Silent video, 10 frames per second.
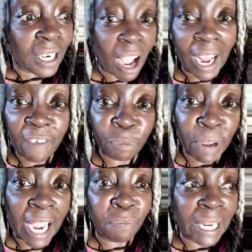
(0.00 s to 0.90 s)
y'all haven't
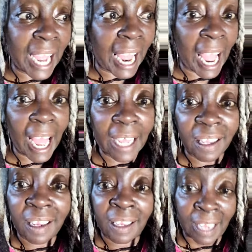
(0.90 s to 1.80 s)
paid me
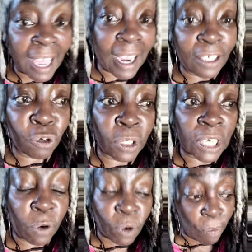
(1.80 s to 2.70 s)
they ain't doing
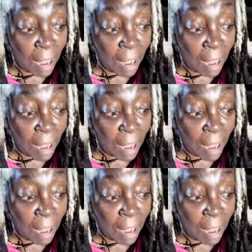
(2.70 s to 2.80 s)
tarot.